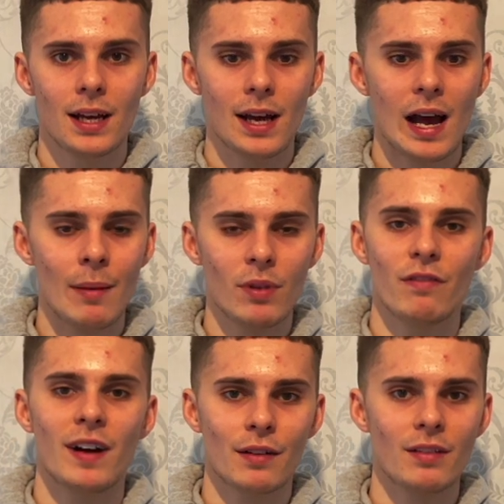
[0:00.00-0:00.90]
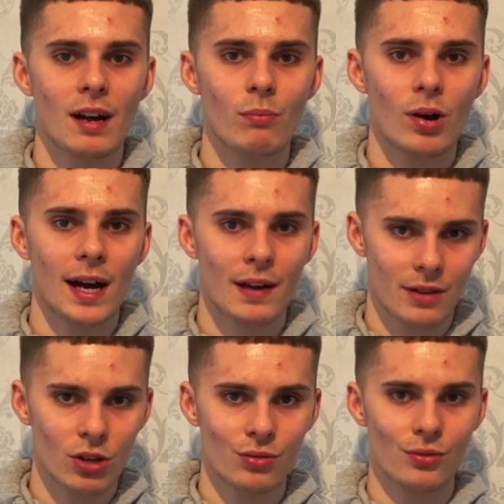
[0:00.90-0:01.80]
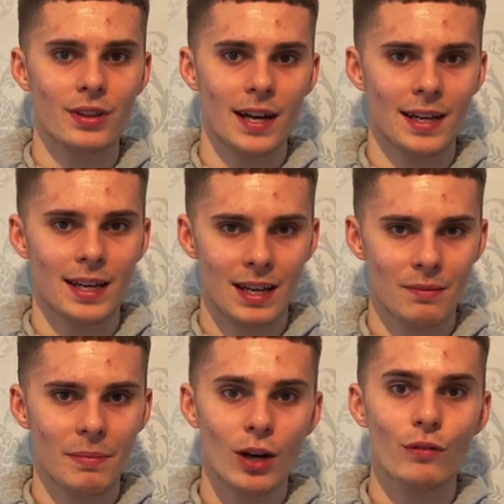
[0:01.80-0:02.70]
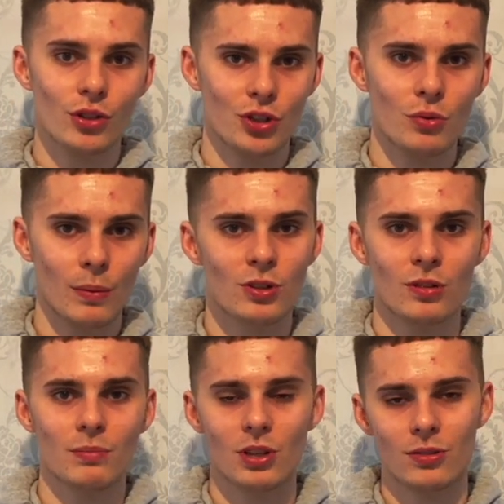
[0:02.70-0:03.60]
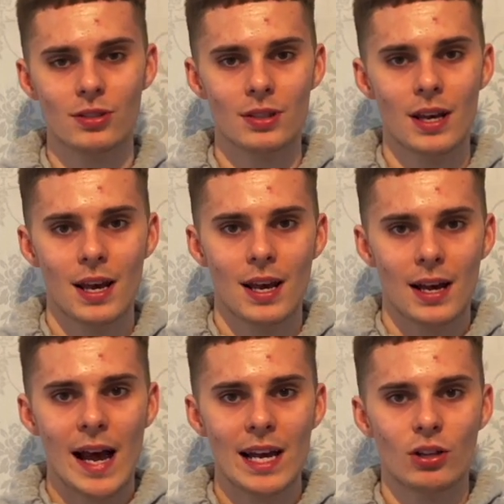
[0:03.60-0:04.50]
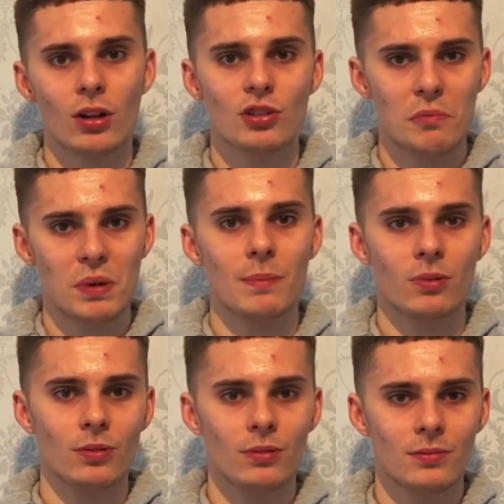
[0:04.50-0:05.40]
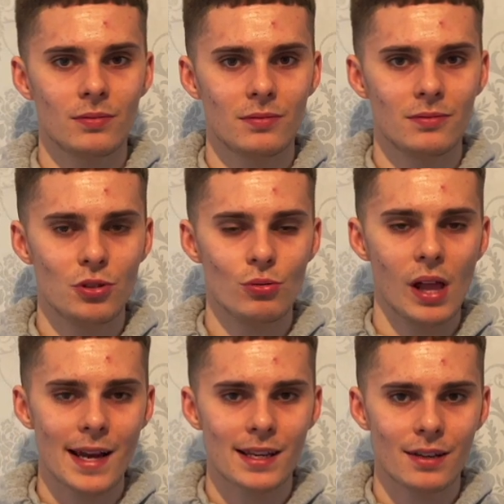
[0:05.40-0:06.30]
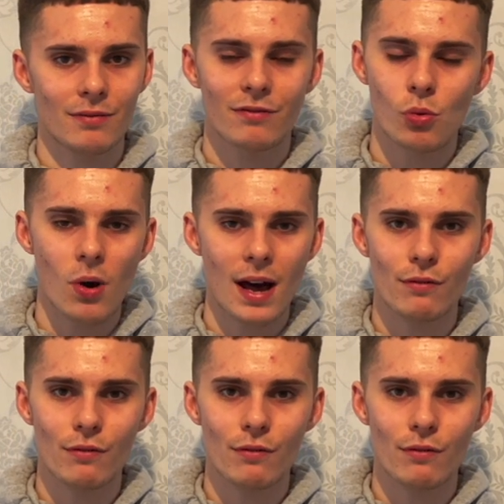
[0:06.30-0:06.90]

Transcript: I'm not a fan of that, but I have included that in my other shoe option because I acknowledge that people do like it for whatever